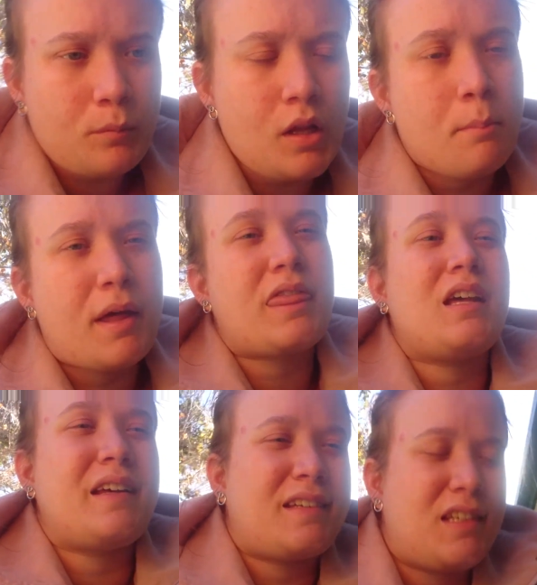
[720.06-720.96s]
But the
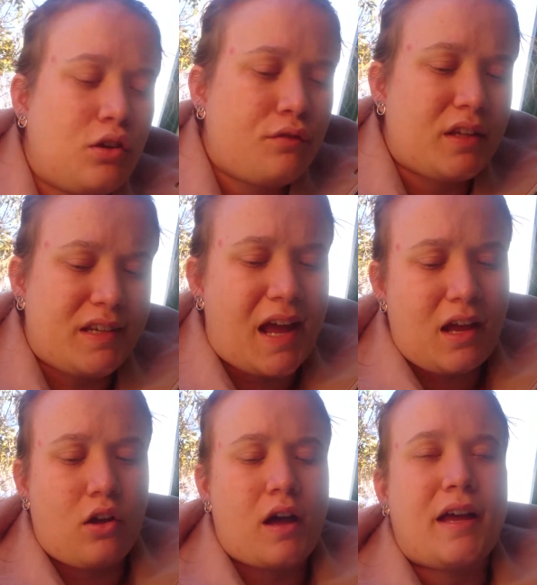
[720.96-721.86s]
lesson of the day,
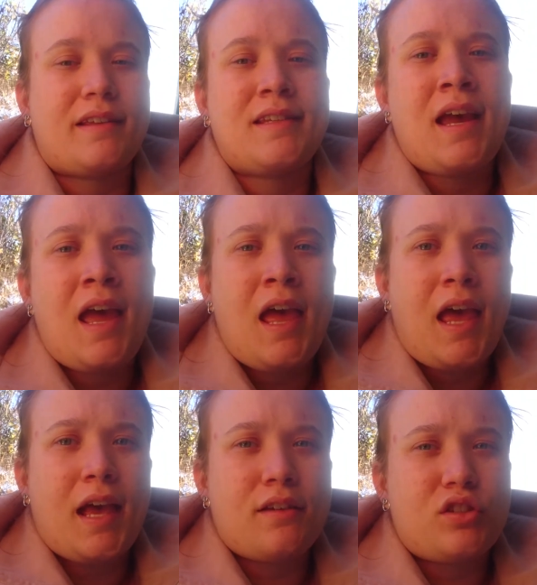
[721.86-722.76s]
guys,
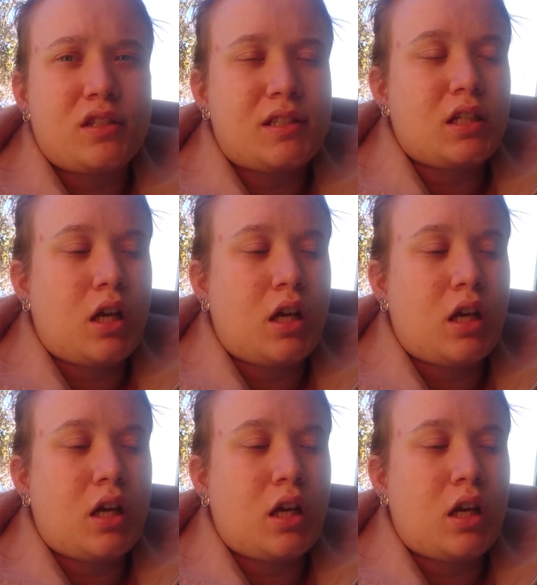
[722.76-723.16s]
is just to